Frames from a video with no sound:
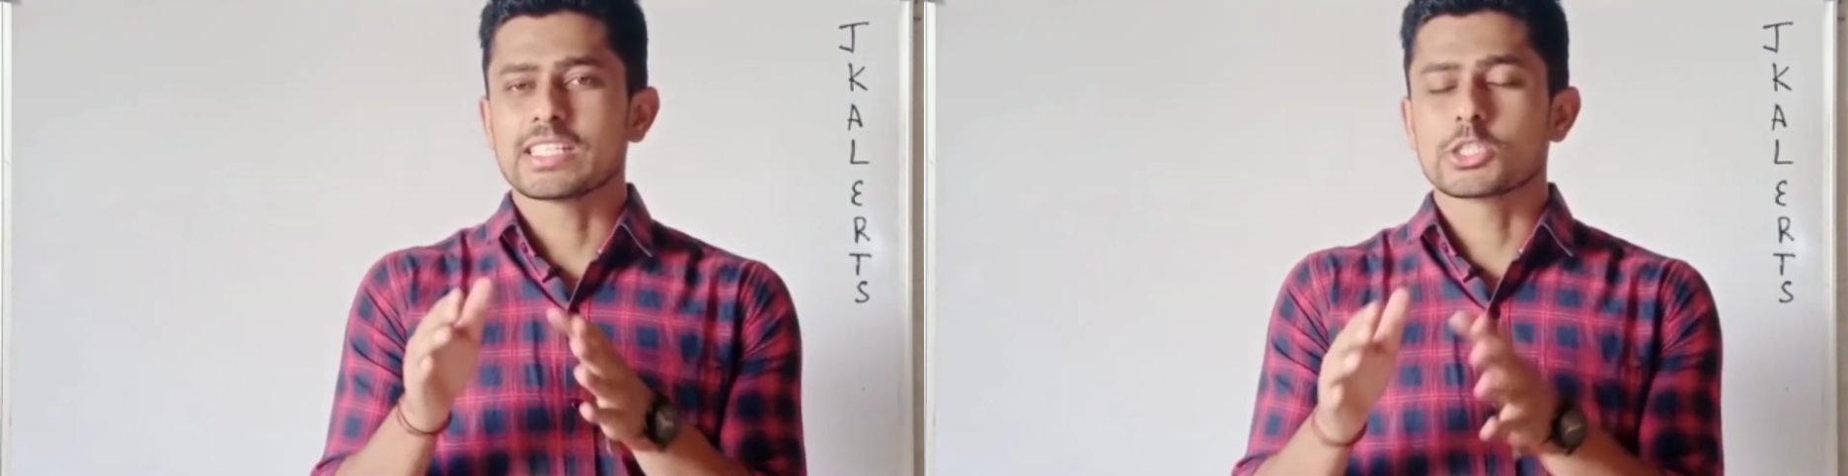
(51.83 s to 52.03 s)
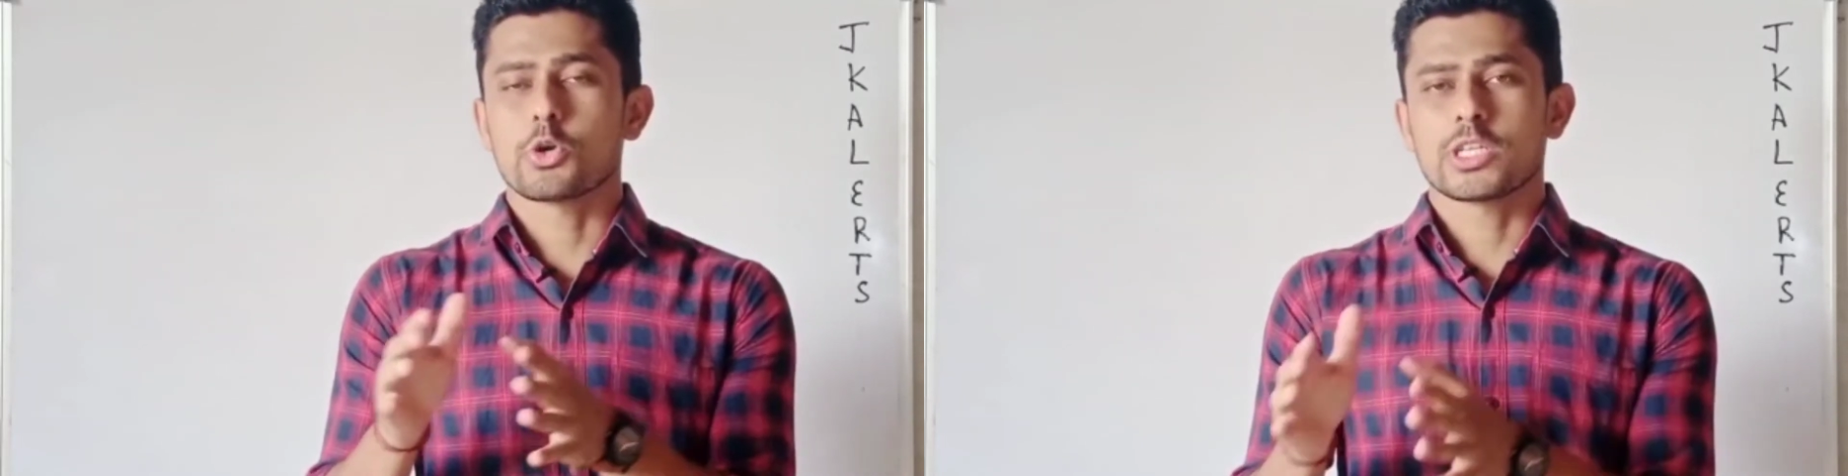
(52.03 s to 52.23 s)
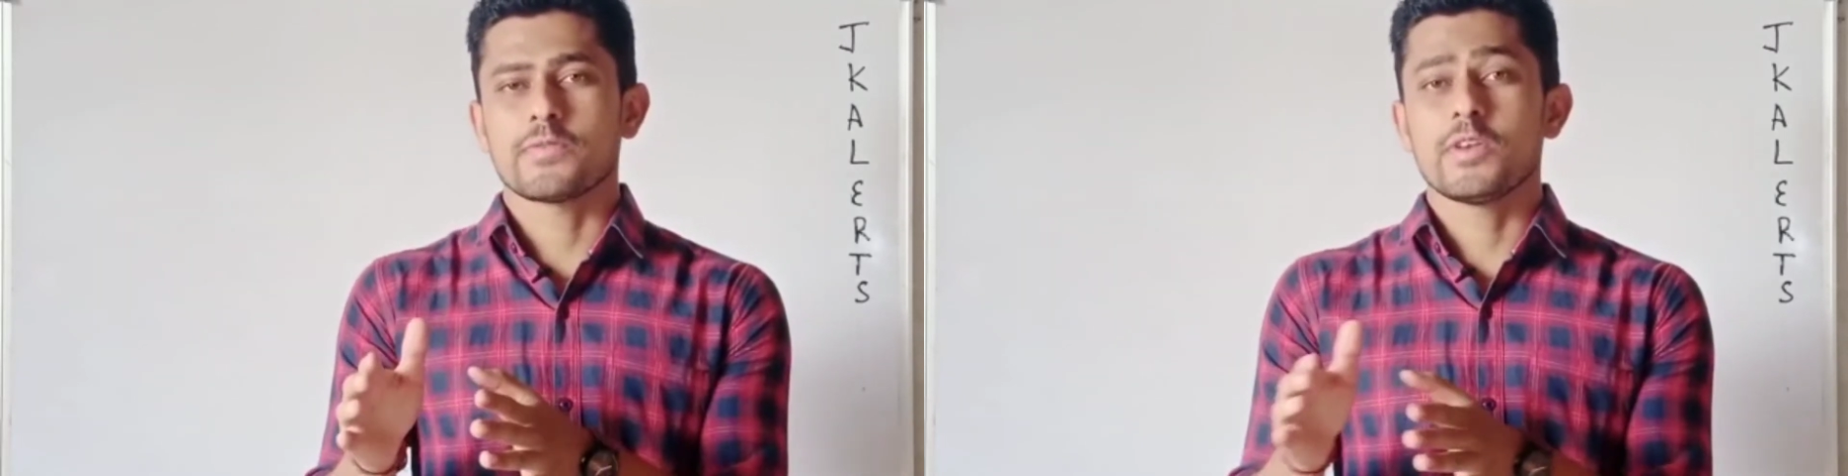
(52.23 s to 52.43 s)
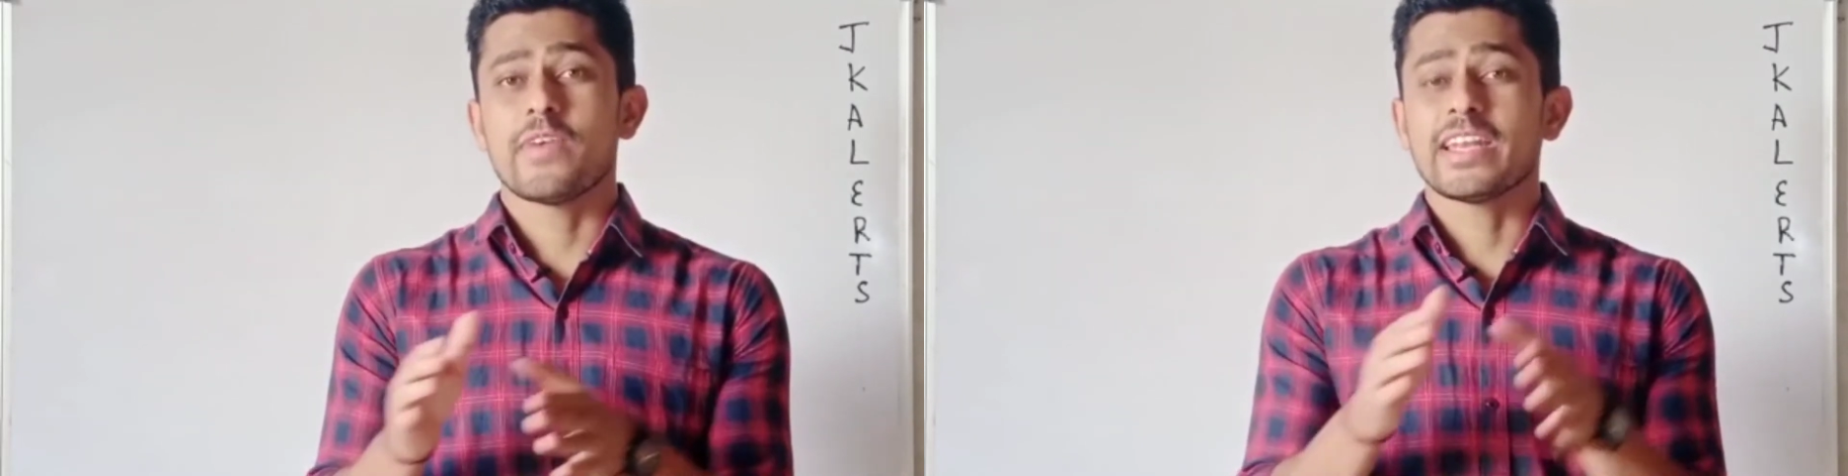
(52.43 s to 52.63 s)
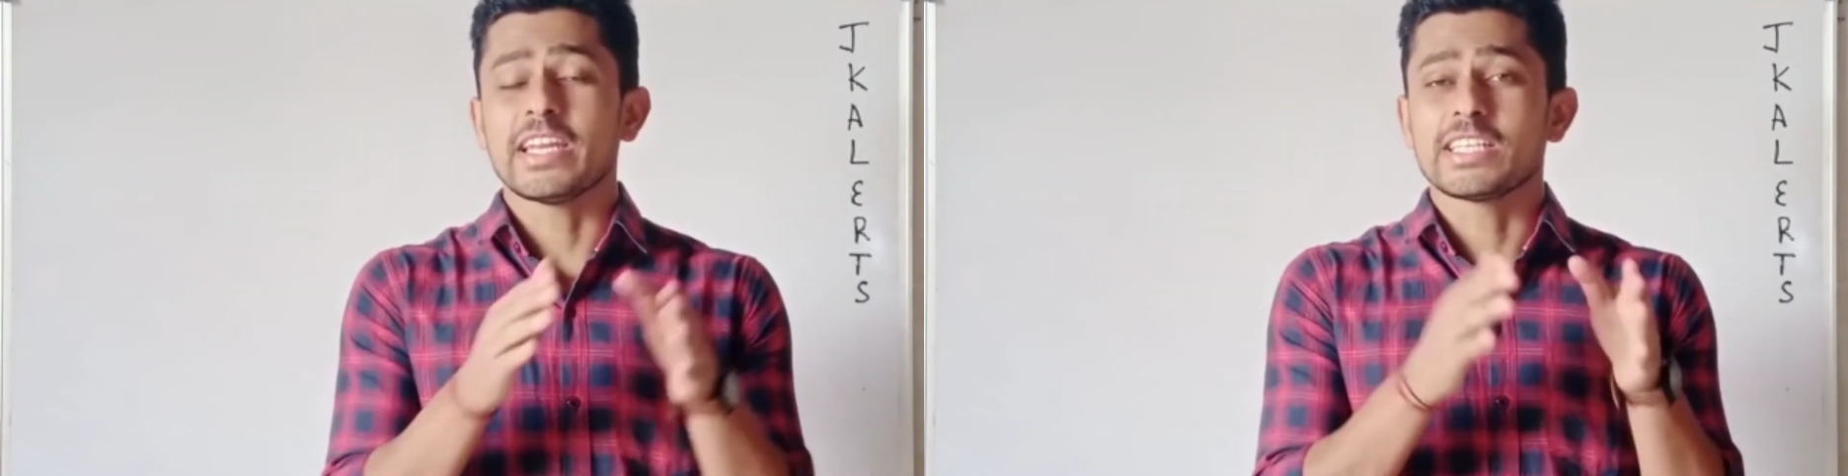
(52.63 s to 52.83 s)
is notable
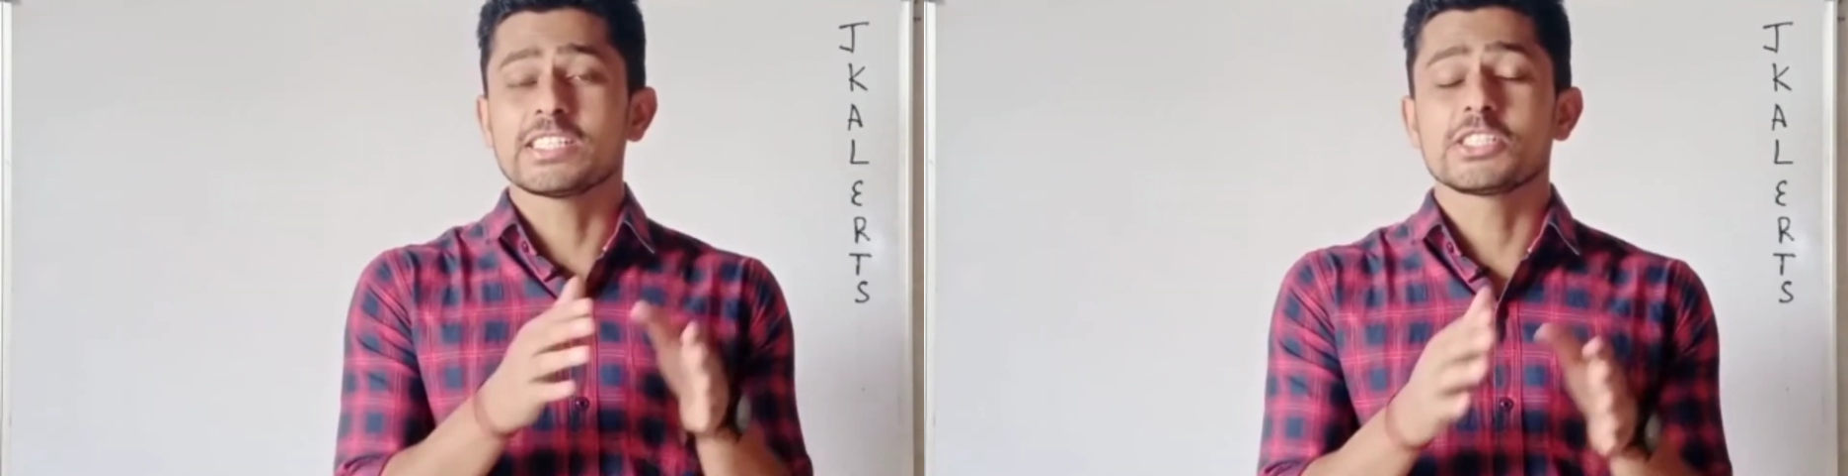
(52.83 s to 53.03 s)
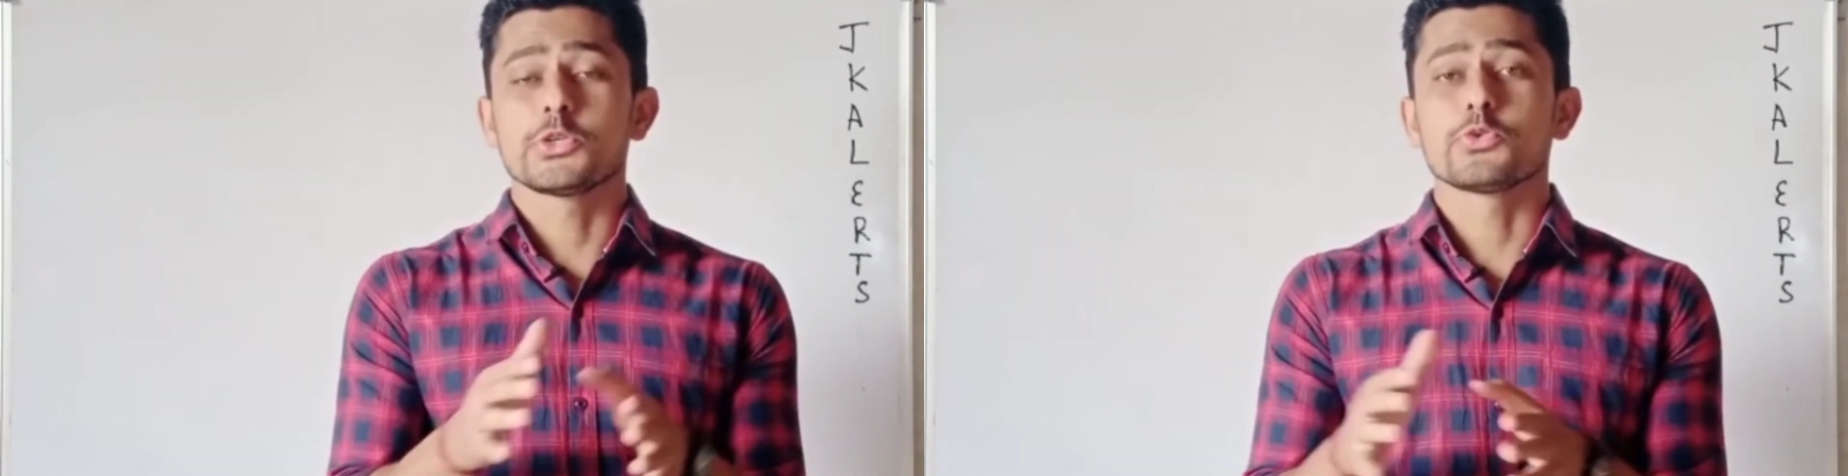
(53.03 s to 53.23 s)
when it is